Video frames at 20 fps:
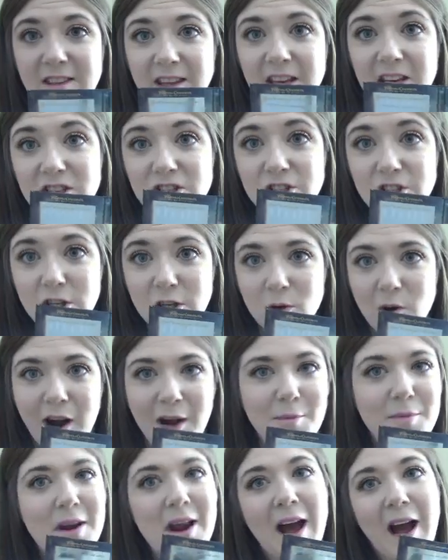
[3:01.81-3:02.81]
these two
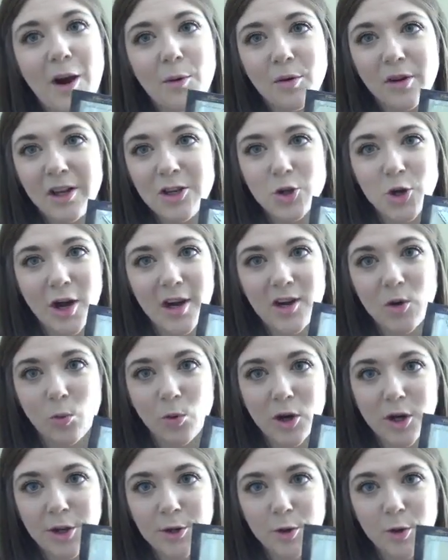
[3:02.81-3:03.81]
I'm not really trying to
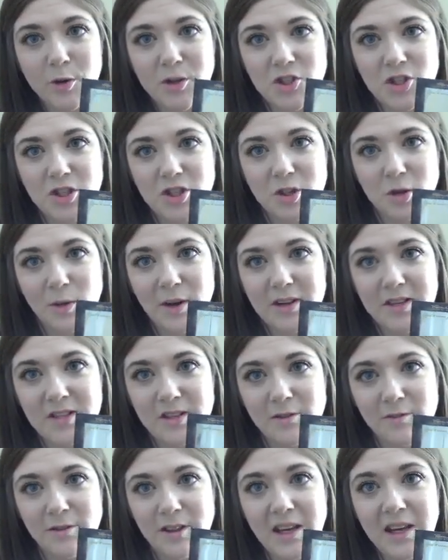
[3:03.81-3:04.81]
work through. It's just the
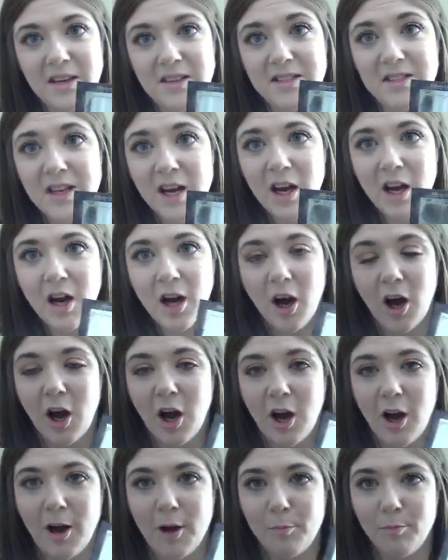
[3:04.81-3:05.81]
rest of these.
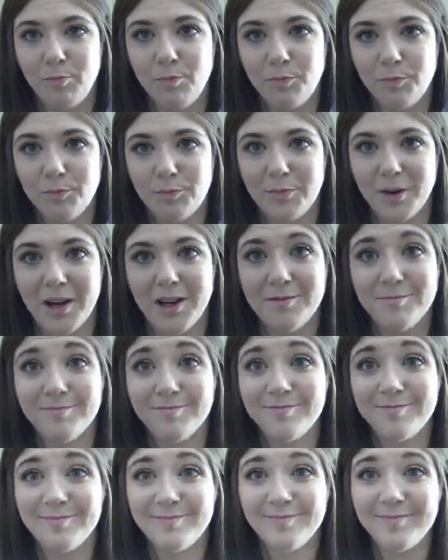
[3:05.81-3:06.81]
Um, but
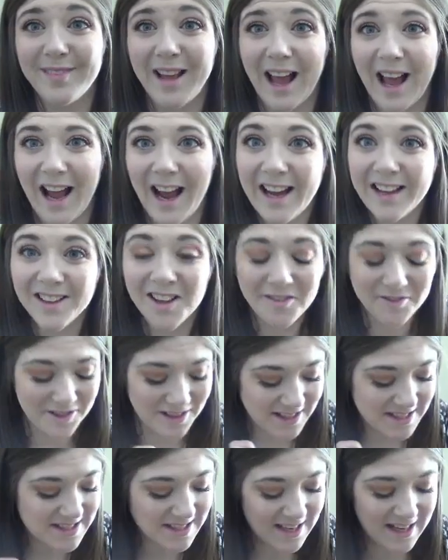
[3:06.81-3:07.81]
I love
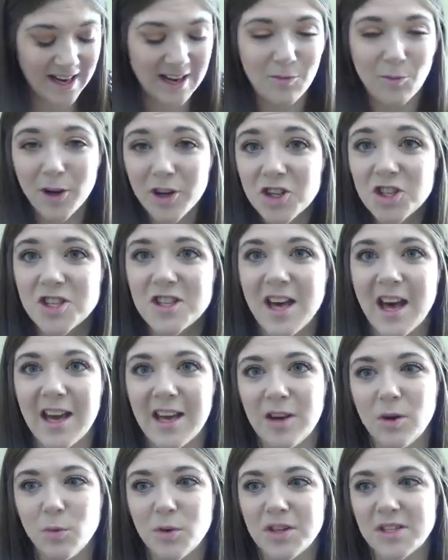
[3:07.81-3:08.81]
this, and I wish
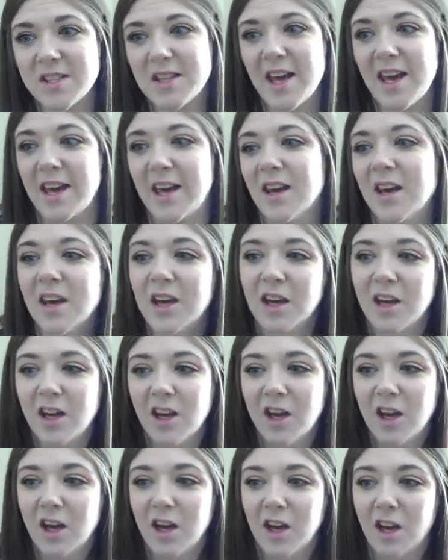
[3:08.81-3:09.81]
that it was like
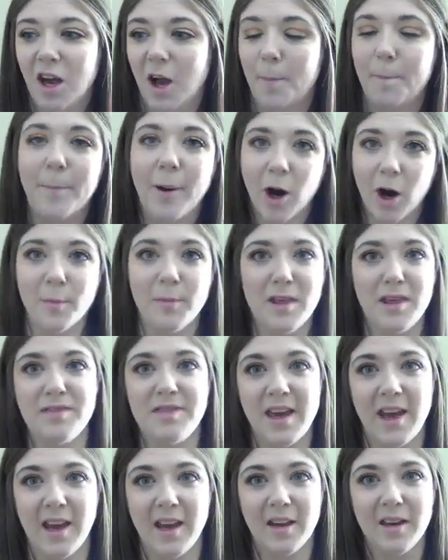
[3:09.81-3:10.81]
a
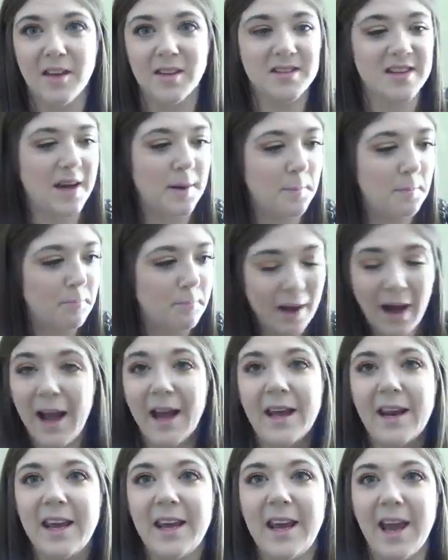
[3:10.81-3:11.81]
permanent thing because i
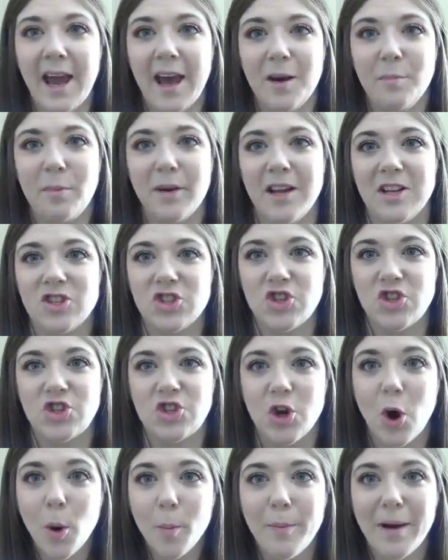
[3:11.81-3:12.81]
buy it again, but it's
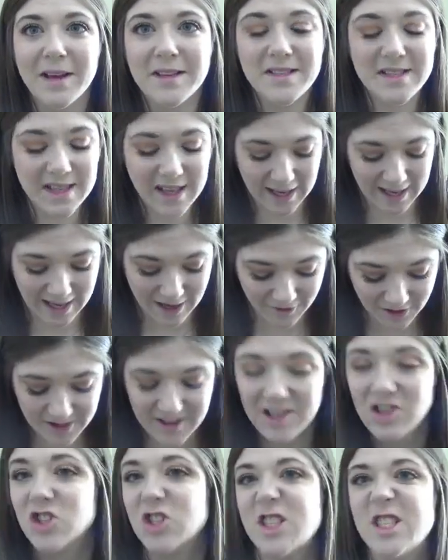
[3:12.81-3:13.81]
so messy and
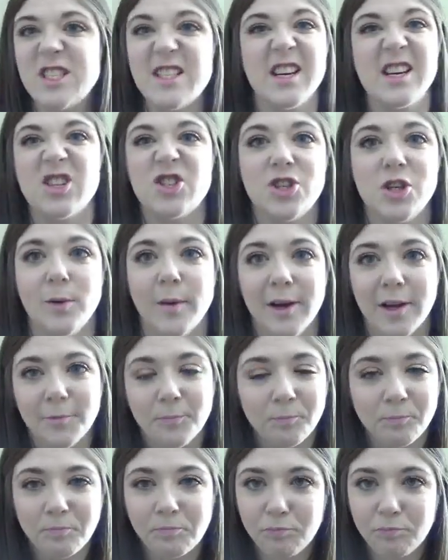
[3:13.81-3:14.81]
everything just sticks to it.